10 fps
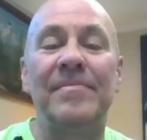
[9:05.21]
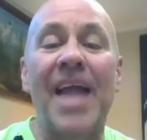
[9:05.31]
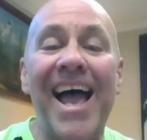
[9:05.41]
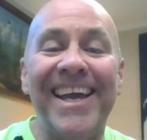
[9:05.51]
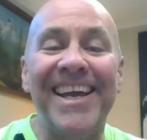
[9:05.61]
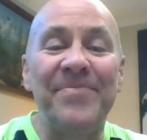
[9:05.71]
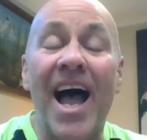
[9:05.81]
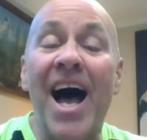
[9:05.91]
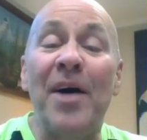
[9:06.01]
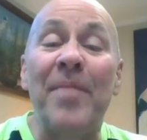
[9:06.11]
Hi,
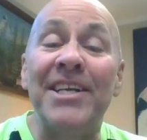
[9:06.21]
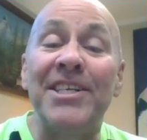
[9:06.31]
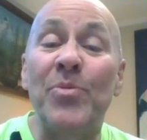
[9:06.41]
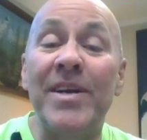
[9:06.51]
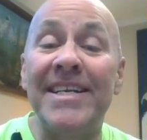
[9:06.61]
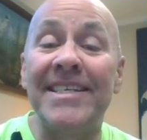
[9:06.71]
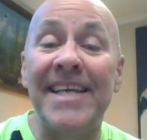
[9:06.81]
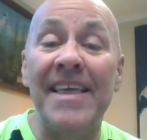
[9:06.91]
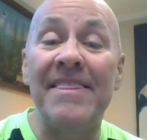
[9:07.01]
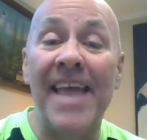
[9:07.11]
um, I just wanted to
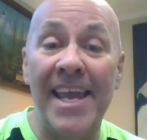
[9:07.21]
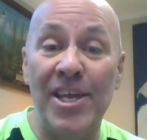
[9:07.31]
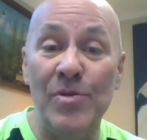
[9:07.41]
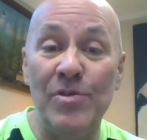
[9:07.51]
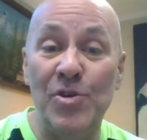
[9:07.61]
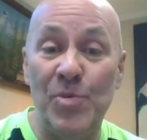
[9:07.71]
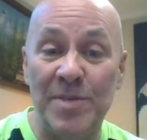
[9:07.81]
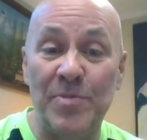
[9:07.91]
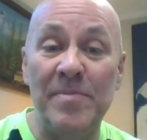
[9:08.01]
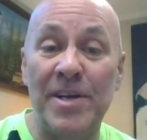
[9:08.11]
say thank you to
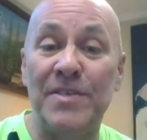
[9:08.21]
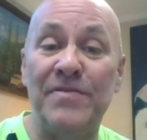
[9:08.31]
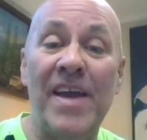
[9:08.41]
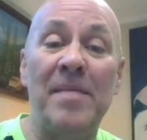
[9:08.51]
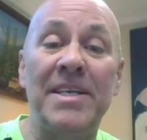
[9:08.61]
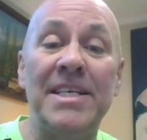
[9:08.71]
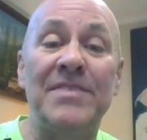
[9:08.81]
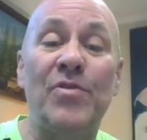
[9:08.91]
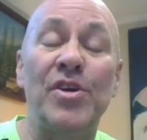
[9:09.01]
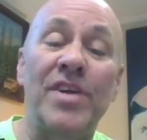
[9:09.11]
Whispering Meadows
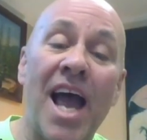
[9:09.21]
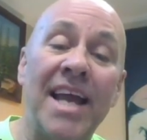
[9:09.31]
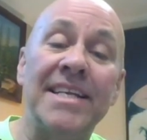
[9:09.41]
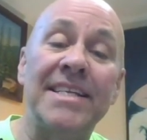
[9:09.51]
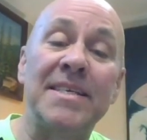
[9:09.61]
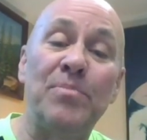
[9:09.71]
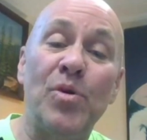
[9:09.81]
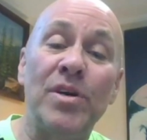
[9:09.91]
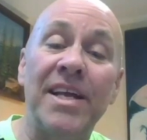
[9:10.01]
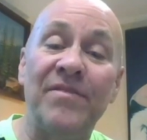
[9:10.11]
families for your kindness,
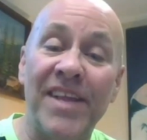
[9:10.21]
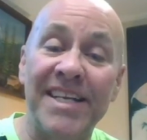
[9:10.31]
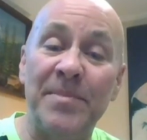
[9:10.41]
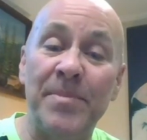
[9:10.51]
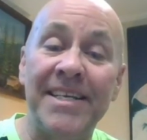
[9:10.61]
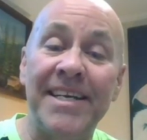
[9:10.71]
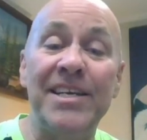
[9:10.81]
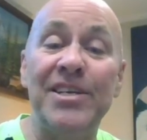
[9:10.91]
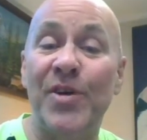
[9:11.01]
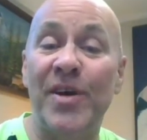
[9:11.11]
support, and
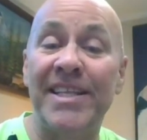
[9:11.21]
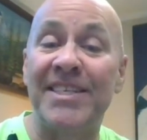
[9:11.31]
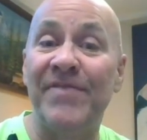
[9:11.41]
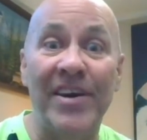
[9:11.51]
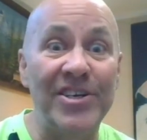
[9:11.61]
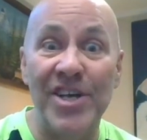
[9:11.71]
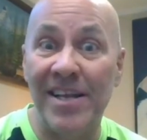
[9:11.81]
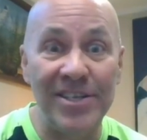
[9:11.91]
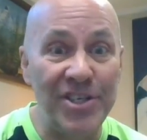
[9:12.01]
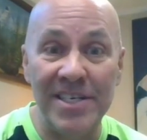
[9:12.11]
flexibility during this very
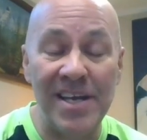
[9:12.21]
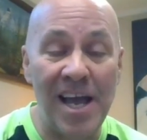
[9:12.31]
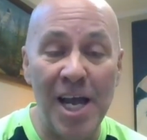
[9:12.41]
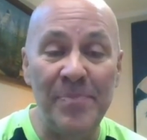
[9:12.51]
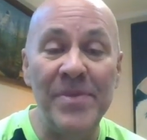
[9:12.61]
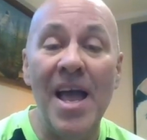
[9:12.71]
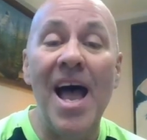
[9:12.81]
challenging time.